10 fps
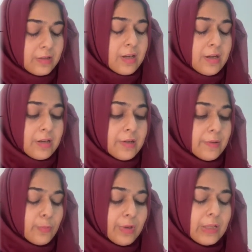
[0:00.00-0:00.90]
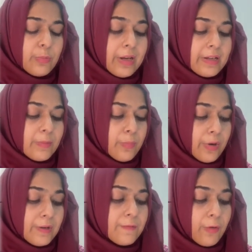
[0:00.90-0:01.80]
uh, one very
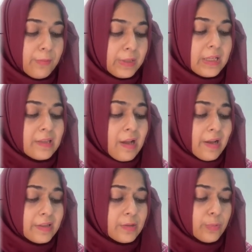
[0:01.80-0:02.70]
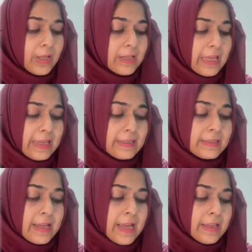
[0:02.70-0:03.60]
important formula the other one
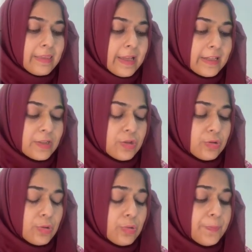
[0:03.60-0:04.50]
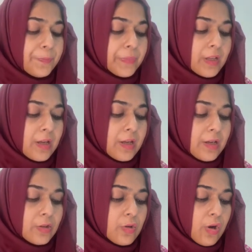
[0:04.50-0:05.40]
is that you do
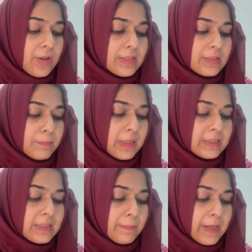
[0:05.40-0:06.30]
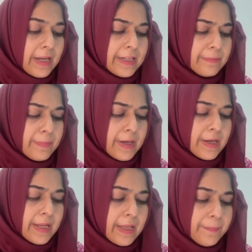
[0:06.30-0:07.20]
uh, cost multiplied
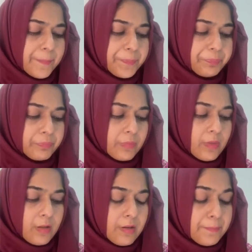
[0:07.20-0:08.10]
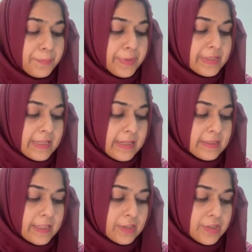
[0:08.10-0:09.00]
by
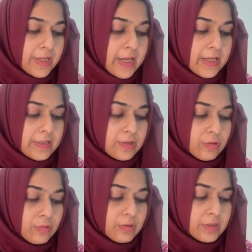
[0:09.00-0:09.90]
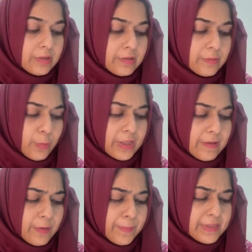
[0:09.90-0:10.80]
percentage so
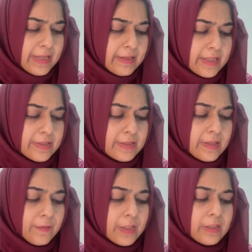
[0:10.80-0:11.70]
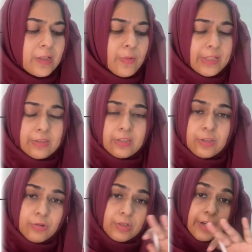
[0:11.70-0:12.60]
whatever percentage is given in the
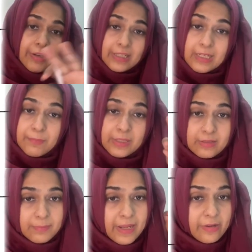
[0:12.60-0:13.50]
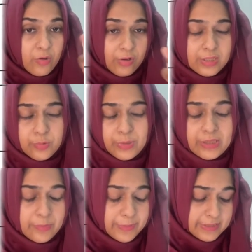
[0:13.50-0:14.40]
question, you directly multiply cost
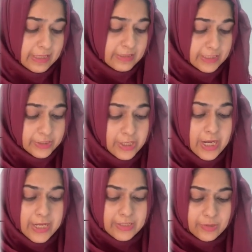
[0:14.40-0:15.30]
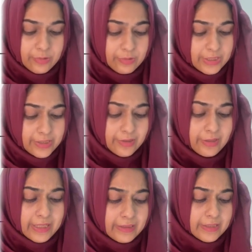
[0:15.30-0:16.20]
with the percentage. So
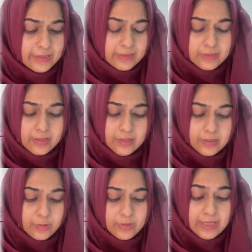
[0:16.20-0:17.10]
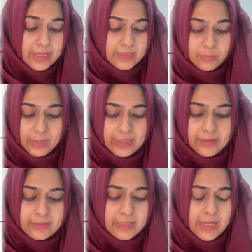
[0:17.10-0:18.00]
here in this uh, case one,
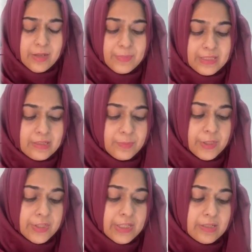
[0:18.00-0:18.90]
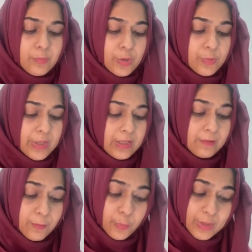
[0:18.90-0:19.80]
they're saying a business purchased a motor
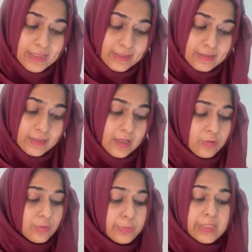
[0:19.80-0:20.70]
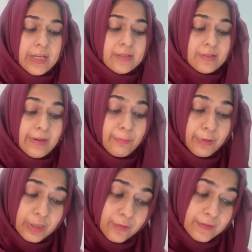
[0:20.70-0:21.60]
vehicle for 160,000 which had a scrap
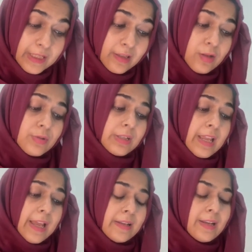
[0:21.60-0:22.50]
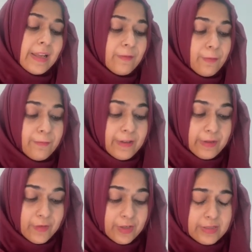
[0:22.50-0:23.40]
value of 10,000 and a life of
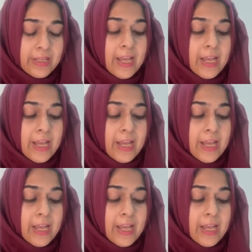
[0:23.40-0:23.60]
5 years.